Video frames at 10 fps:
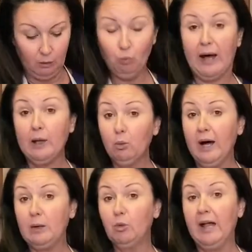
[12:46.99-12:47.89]
White
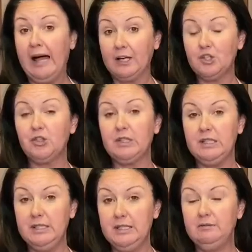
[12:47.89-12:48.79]
wine will actually
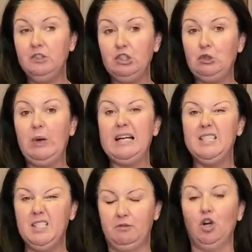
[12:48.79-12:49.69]
give you a
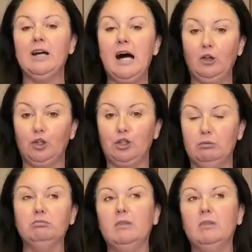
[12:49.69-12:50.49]
different color,